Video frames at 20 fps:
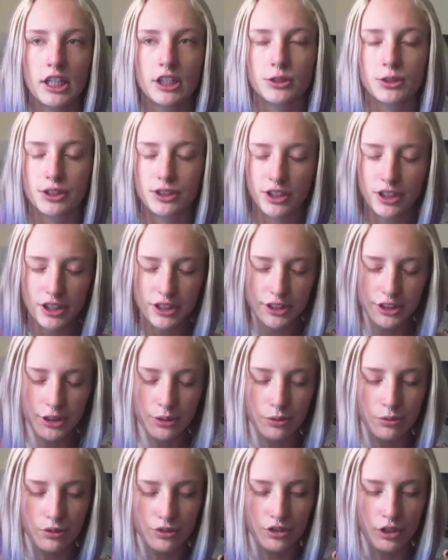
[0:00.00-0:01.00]
So as long as
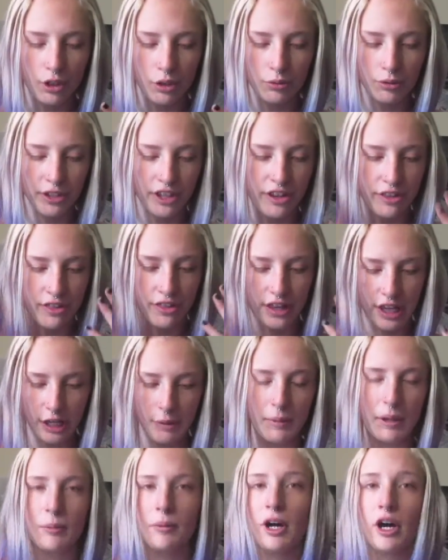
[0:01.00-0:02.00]
you don't really think
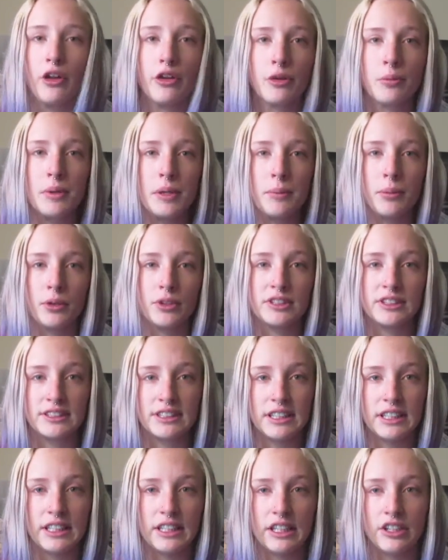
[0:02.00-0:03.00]
about what other people
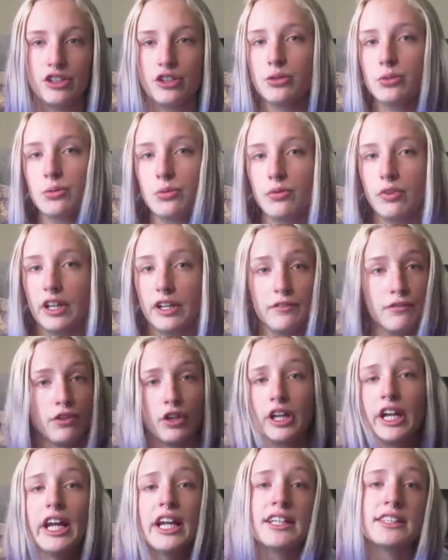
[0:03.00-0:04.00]
see and you like
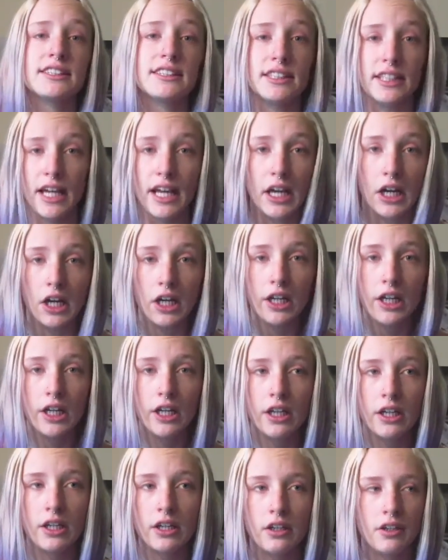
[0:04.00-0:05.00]
forget it's there,
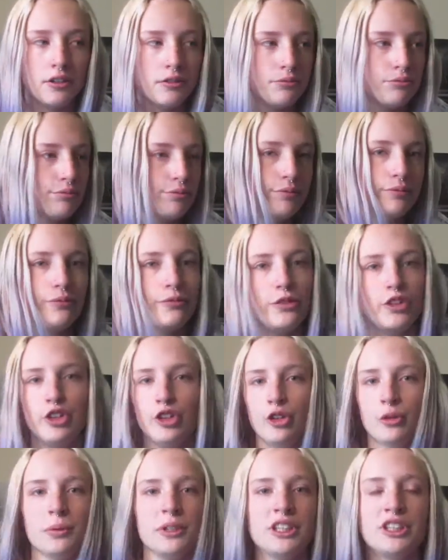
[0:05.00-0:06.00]

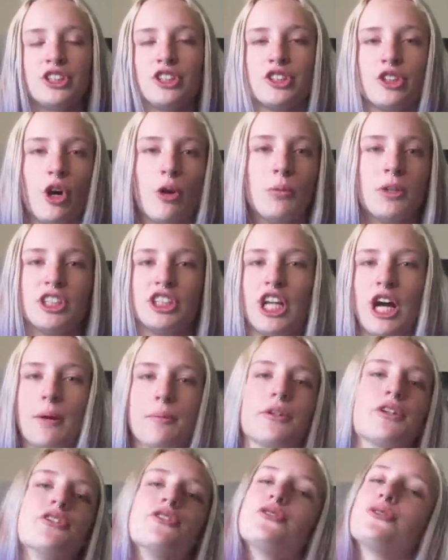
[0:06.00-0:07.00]
you'll be so much
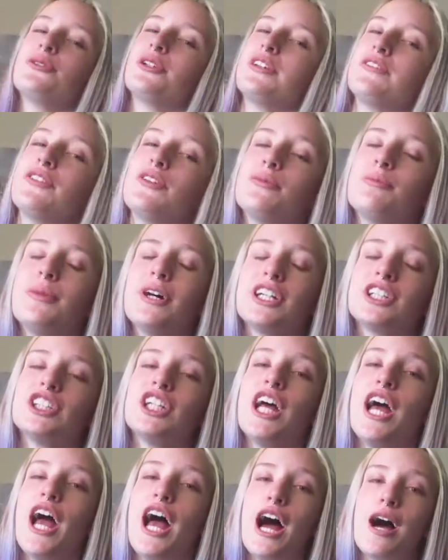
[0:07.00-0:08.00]
happier and you'll live a
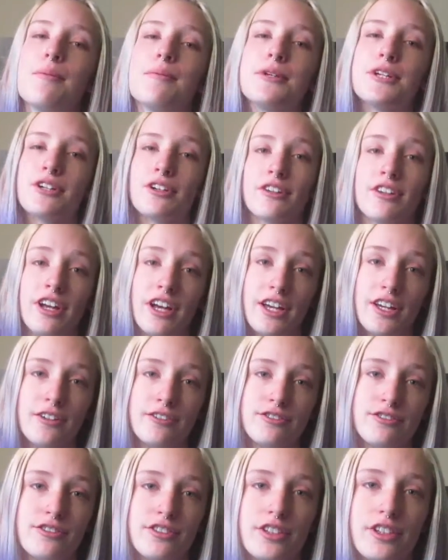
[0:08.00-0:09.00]
much happier
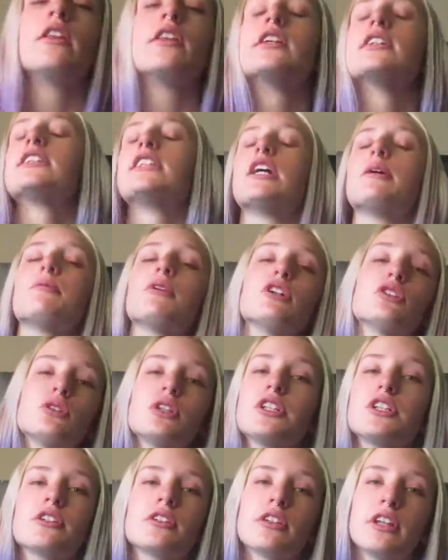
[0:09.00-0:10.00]
life. The same goes
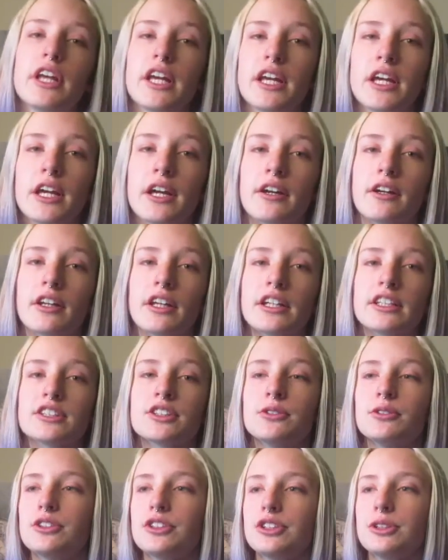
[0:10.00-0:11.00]
with your leg hair. Like as
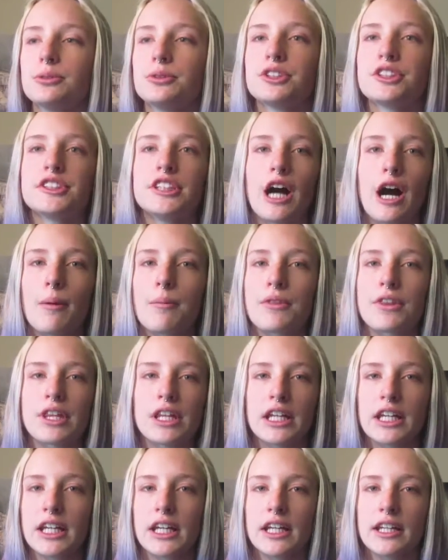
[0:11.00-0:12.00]
soon as you stop
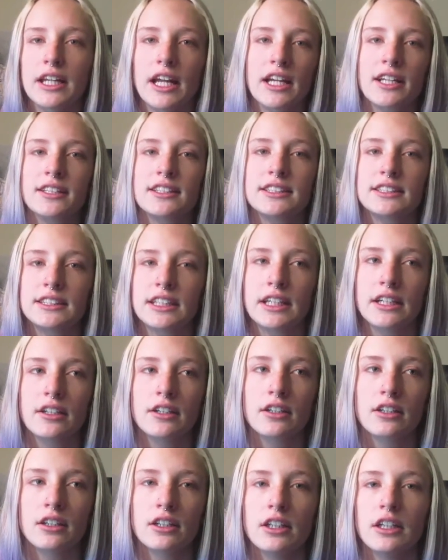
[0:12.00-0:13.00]
thinking that it's
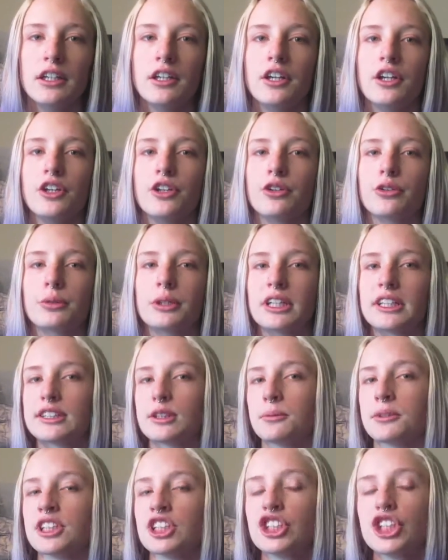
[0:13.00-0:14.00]
there, you'll realize
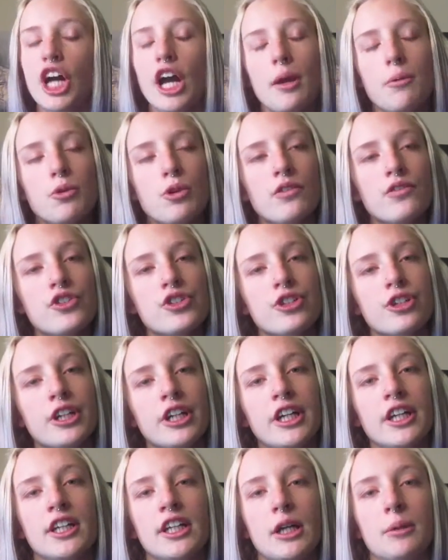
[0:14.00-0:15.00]
how much time you have in your
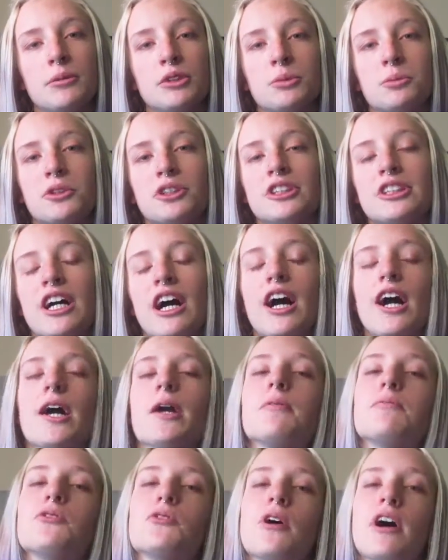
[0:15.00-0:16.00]
hand and how much more
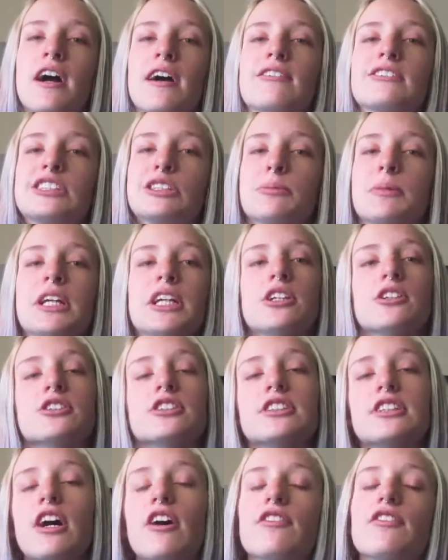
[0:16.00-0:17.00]
time you have to make
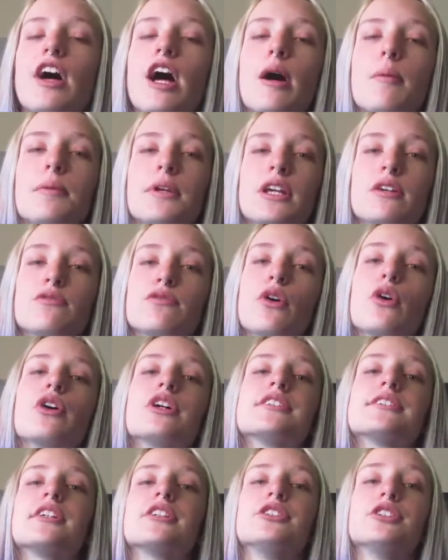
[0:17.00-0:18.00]
yourself happy and
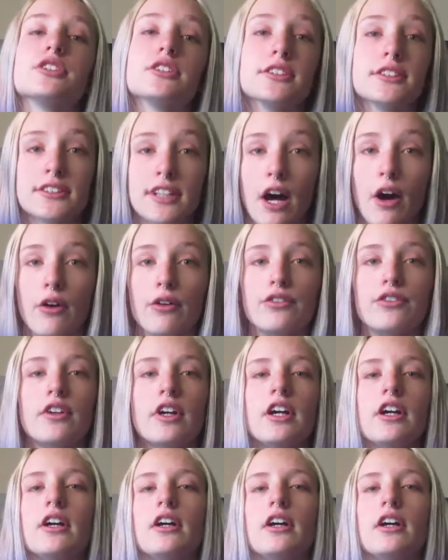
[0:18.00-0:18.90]
focus on yourself.